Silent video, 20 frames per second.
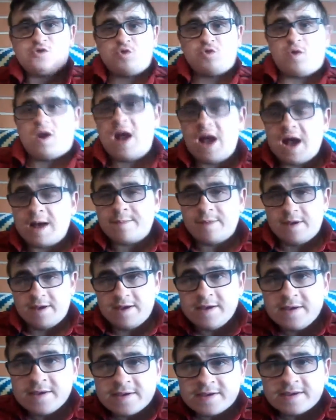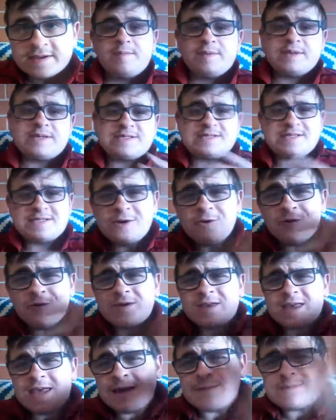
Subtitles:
drama, but still